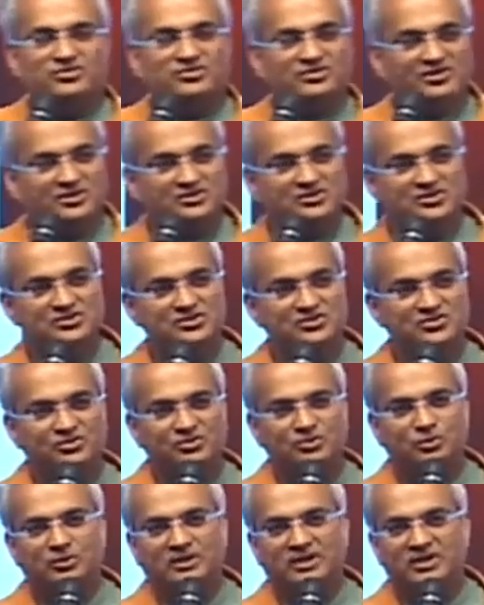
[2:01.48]
to search
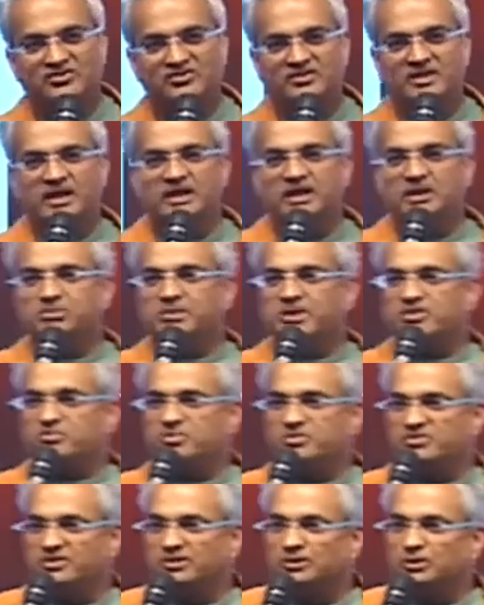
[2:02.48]
engines, Google has
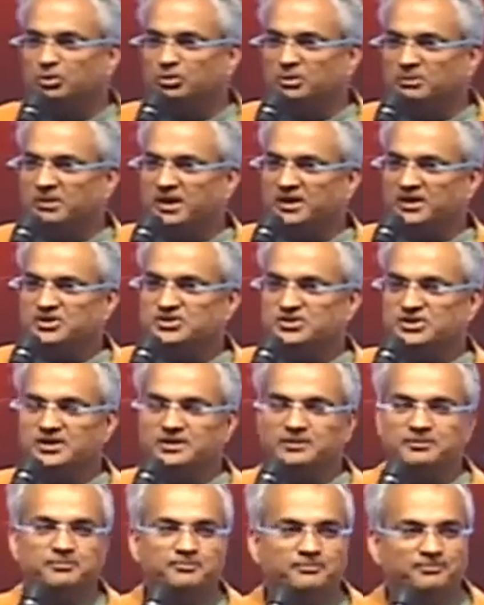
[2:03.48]
90%+ global market
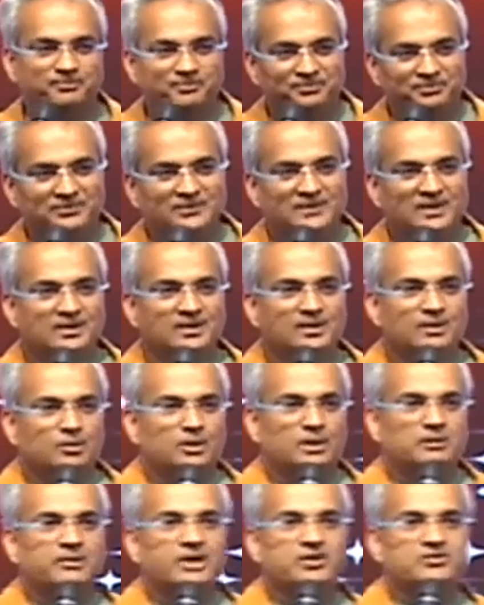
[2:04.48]
share,
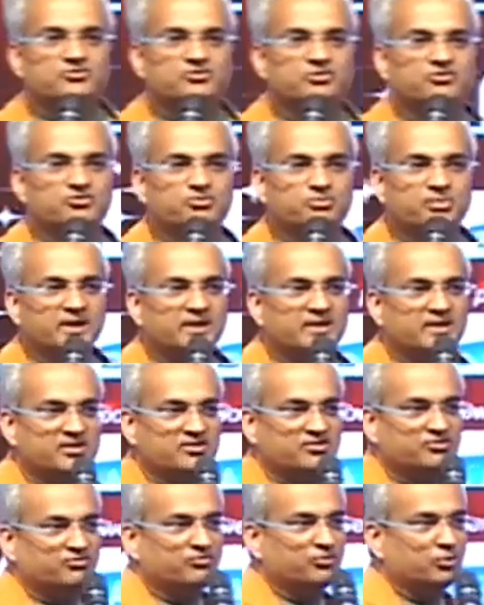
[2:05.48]
while Microsoft's Bing
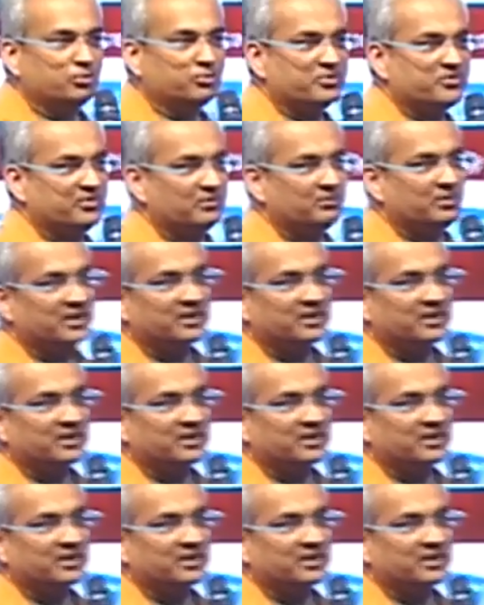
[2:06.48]
has a 4%